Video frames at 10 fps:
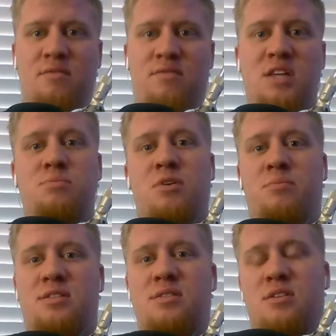facebook
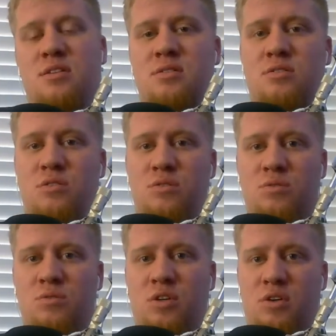messages
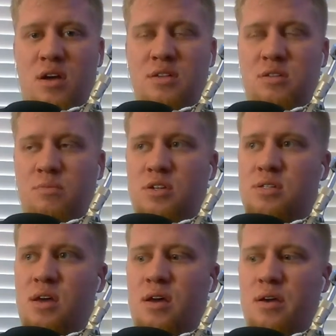to your
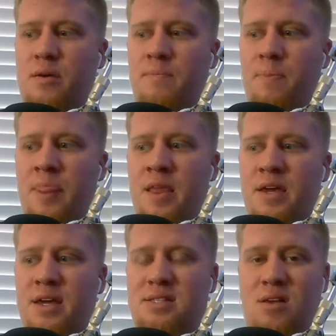customers um,
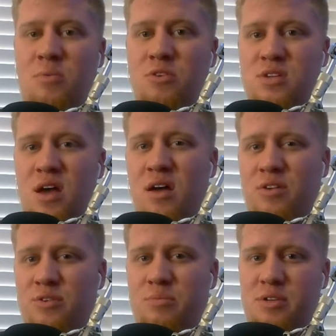it's almost a
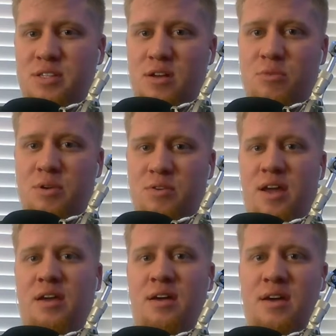hundred percent open
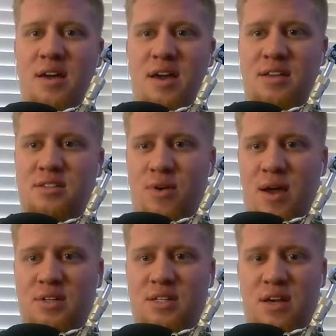rate and so
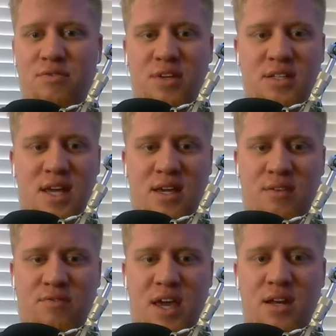i would definitely take
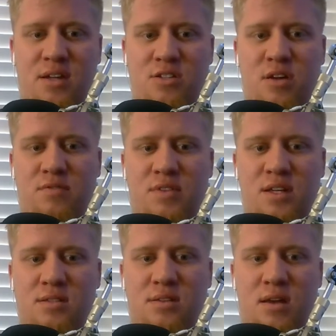advantage of this